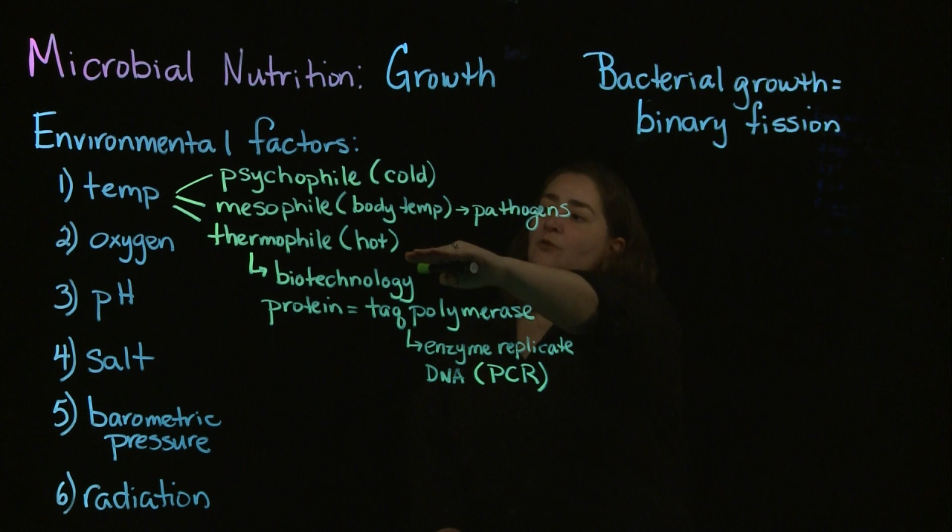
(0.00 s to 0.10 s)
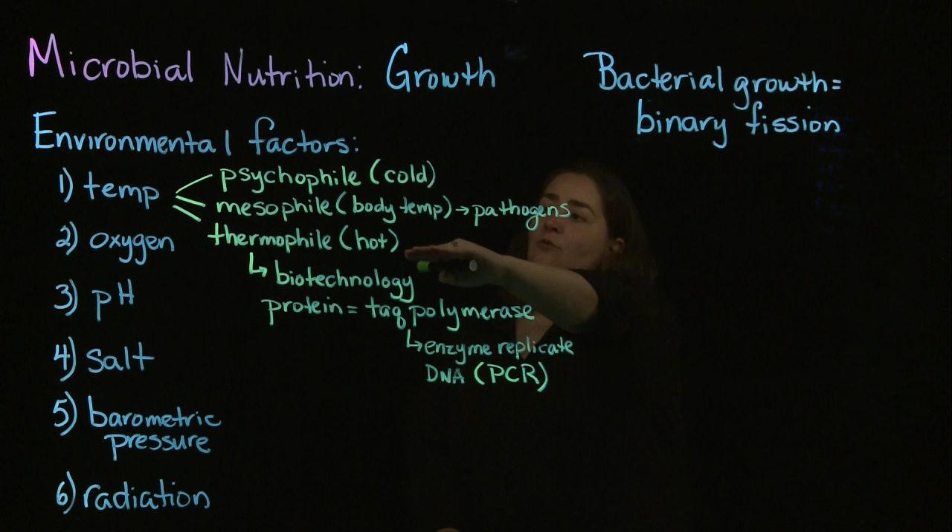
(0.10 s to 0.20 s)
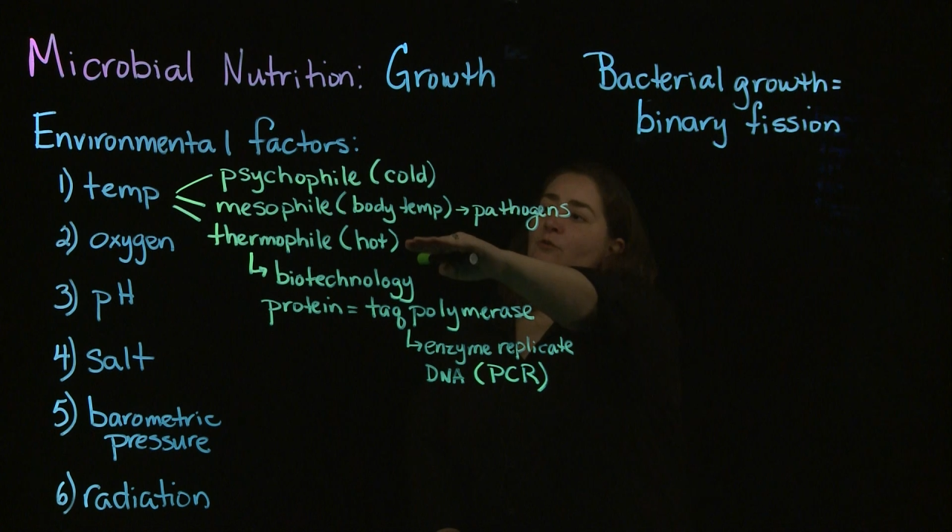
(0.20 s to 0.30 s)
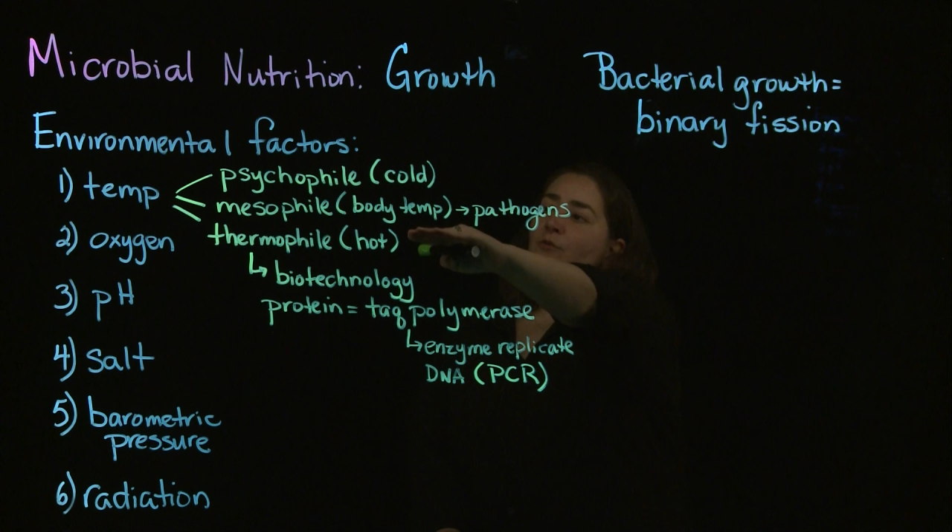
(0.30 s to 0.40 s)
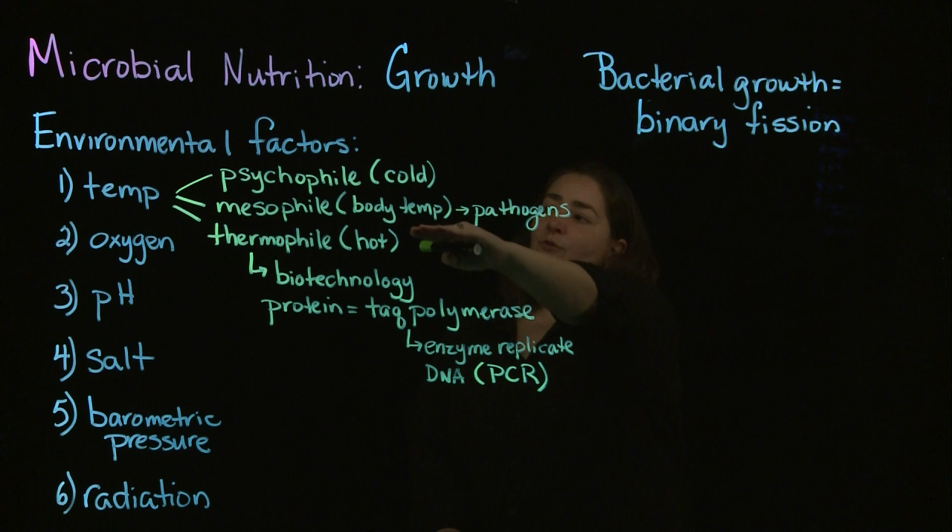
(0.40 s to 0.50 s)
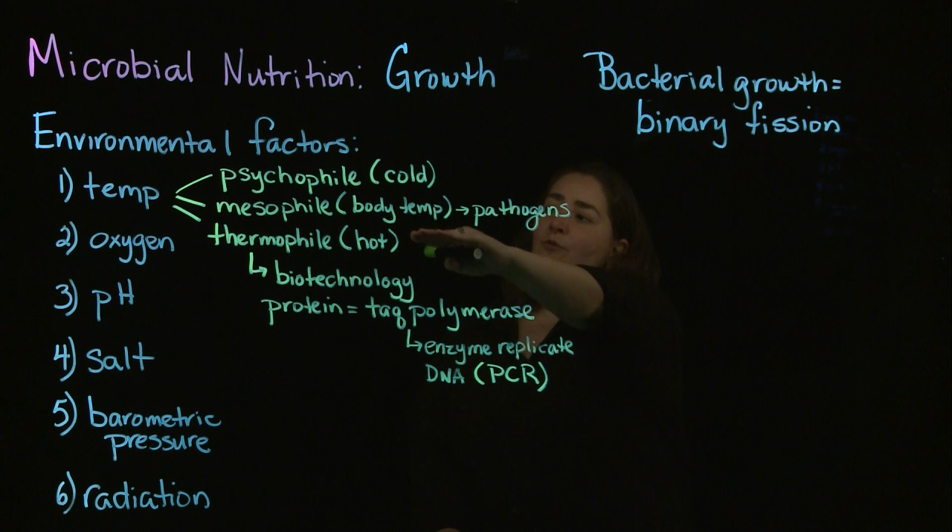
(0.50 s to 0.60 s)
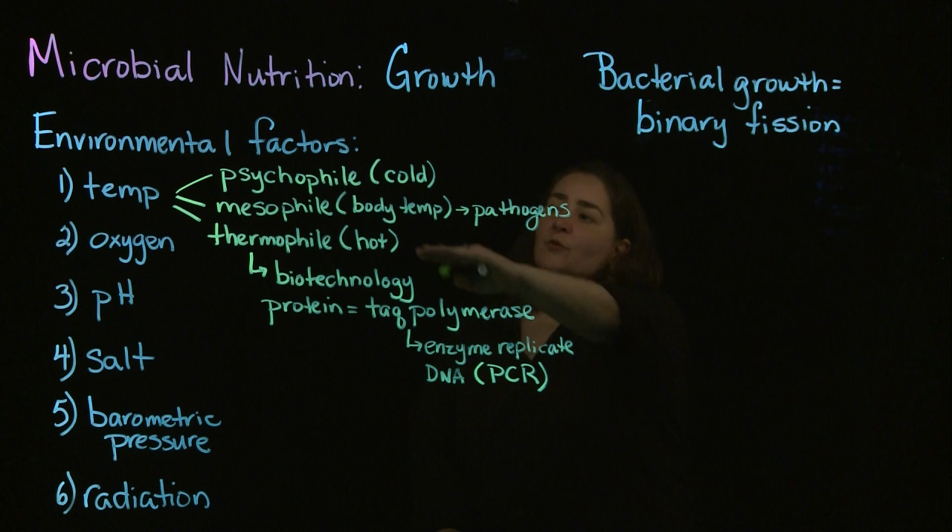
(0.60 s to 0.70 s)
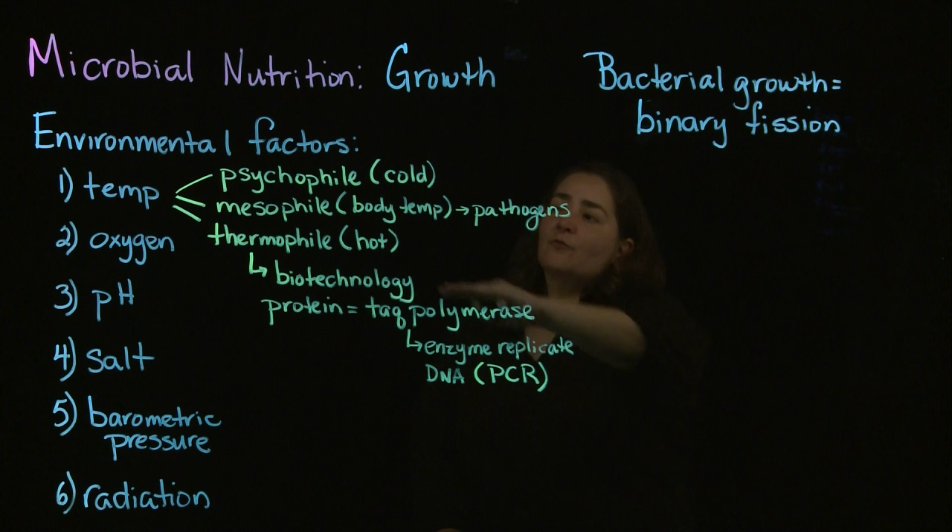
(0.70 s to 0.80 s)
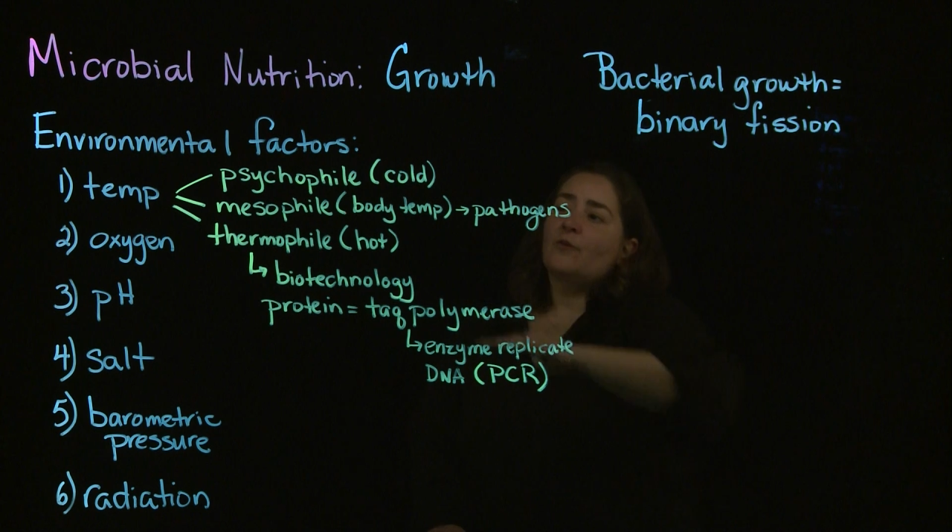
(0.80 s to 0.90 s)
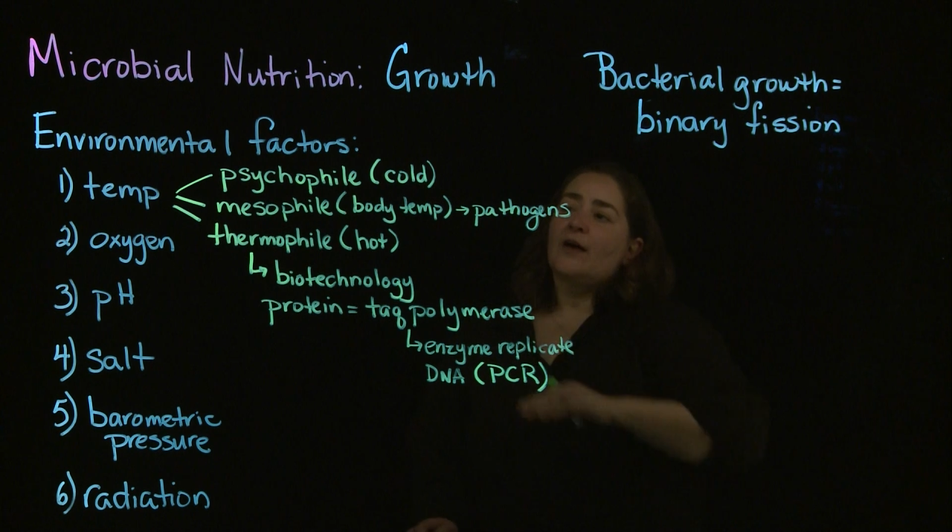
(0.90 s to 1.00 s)
grow a
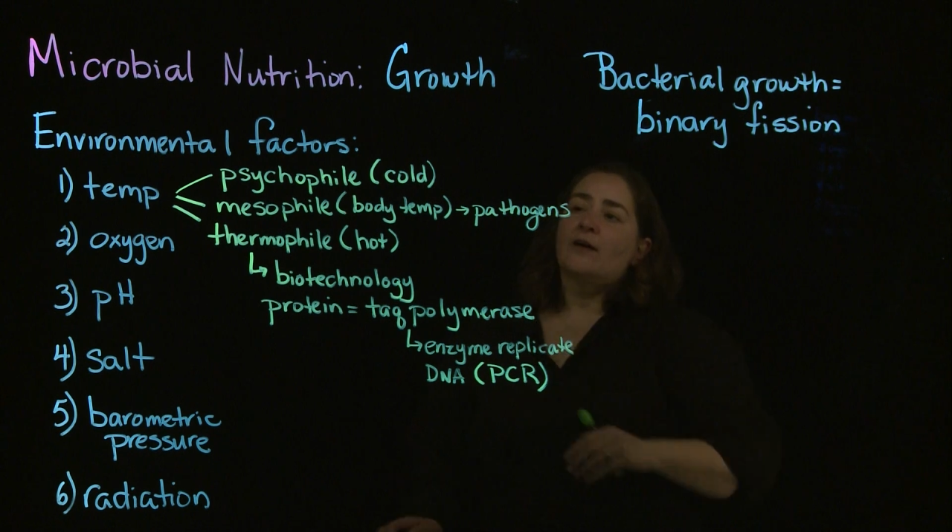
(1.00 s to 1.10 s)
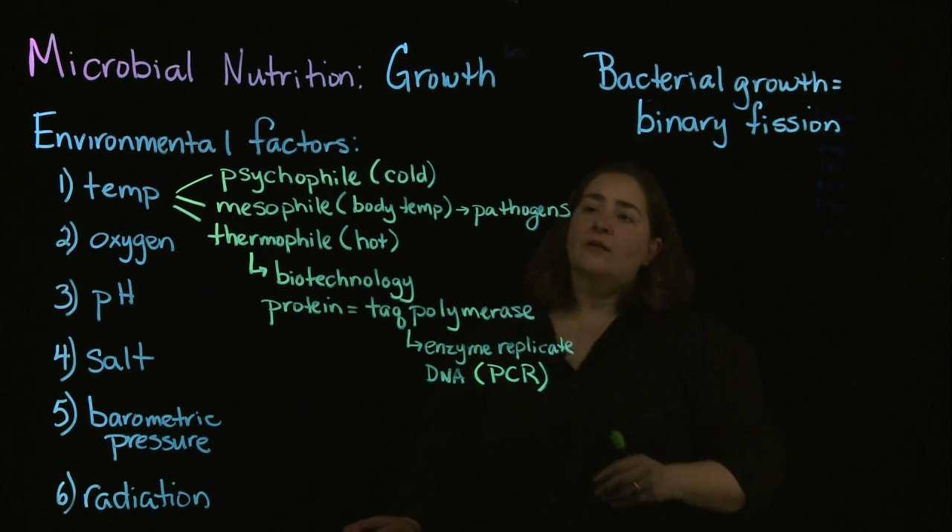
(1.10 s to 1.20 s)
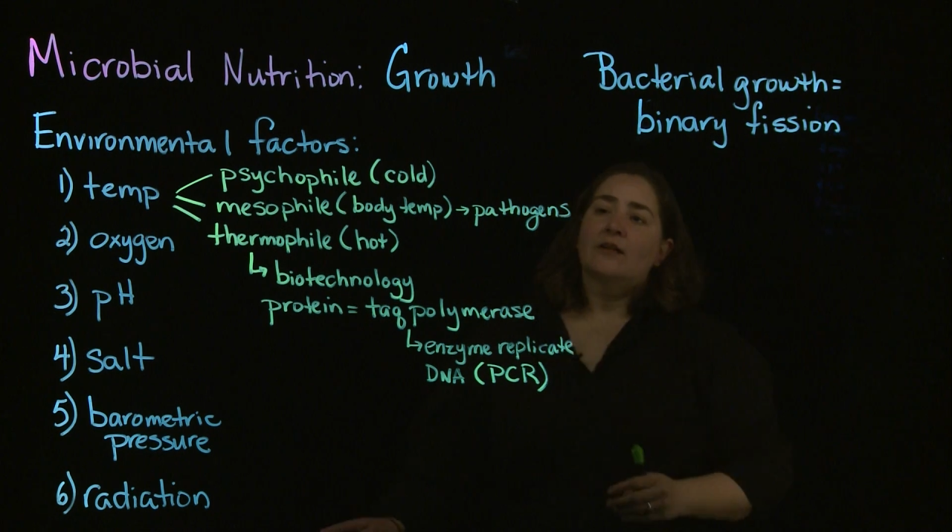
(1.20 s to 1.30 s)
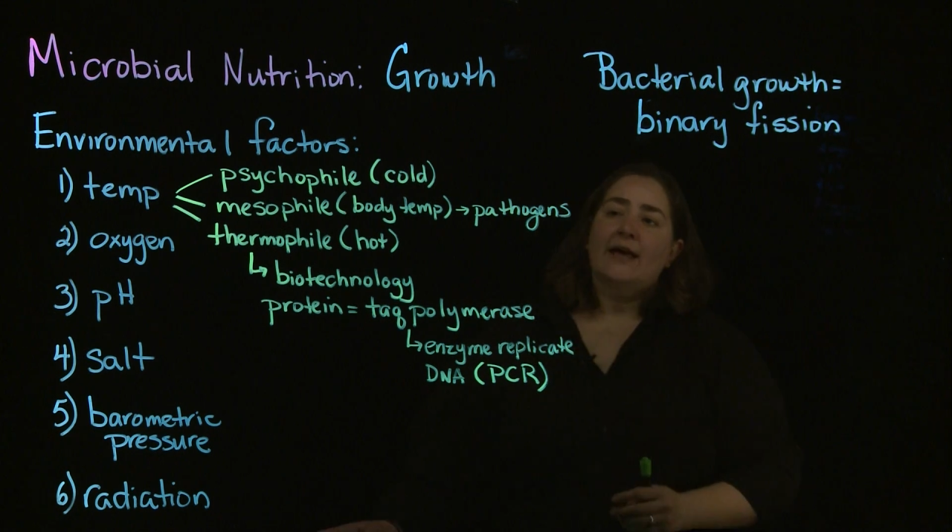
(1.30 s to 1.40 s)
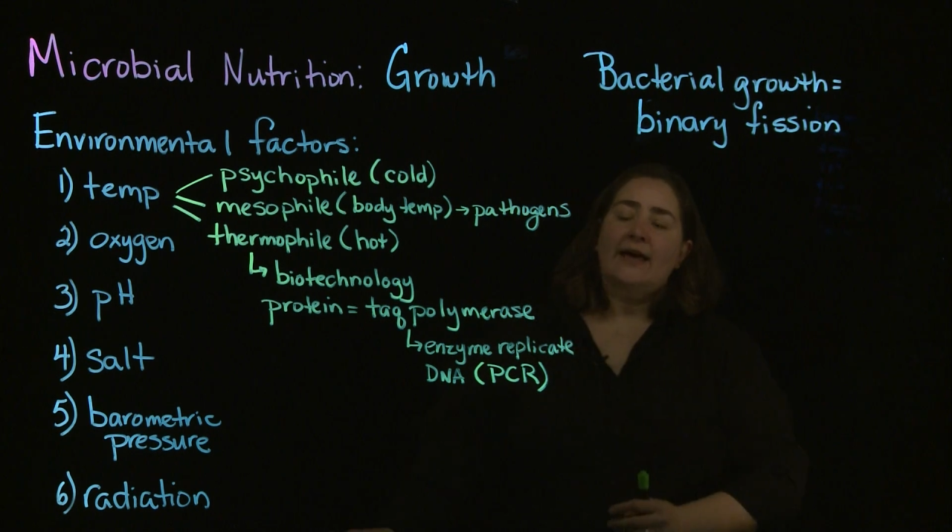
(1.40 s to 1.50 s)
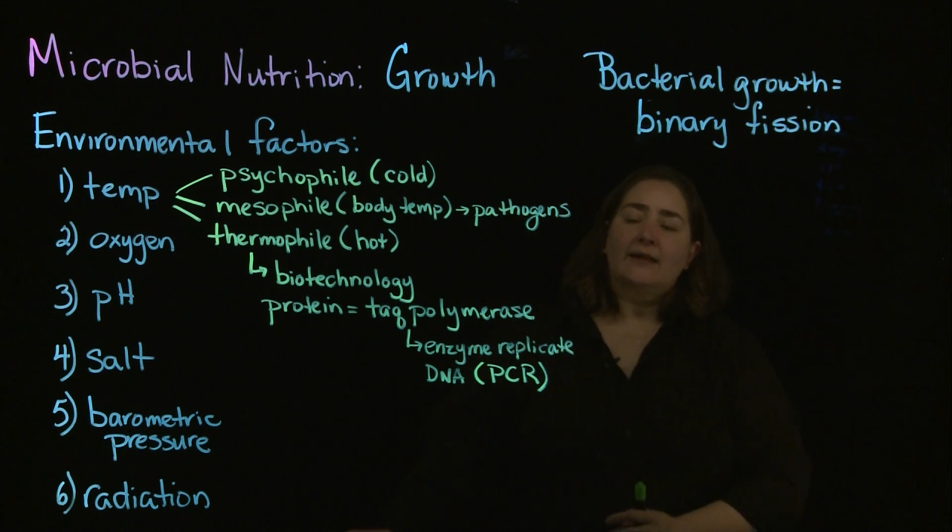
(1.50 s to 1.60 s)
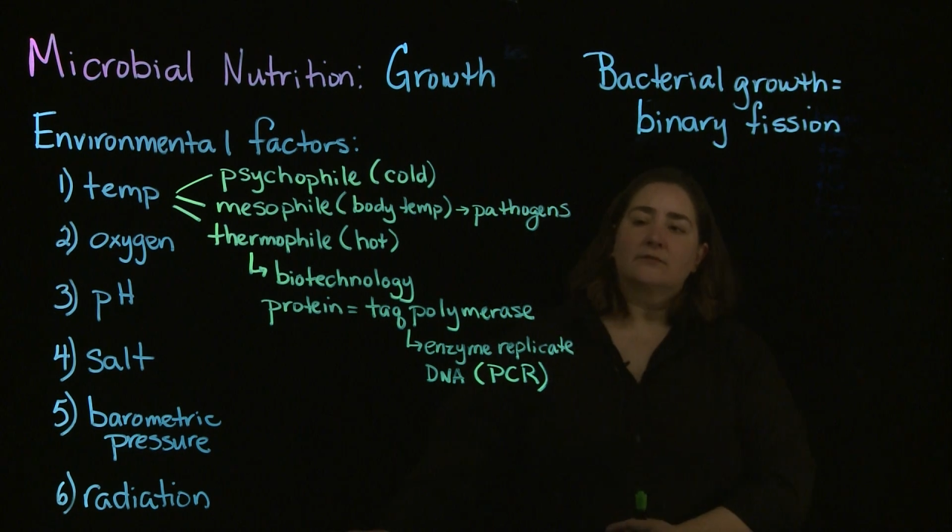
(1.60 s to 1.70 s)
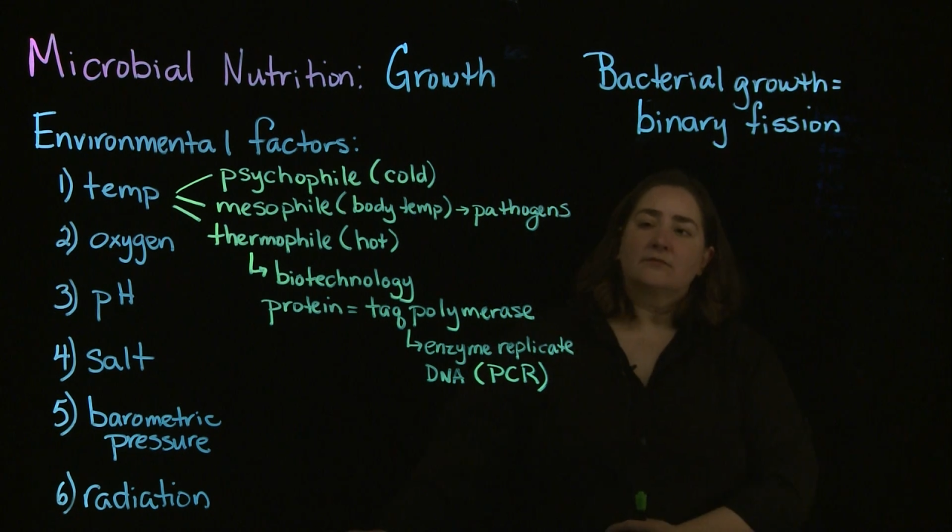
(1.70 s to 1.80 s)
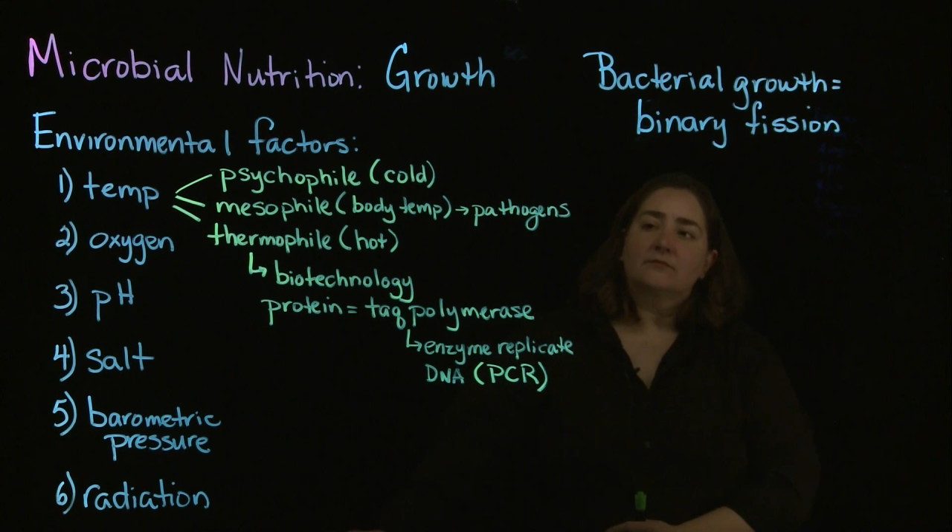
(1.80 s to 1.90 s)
thermophile at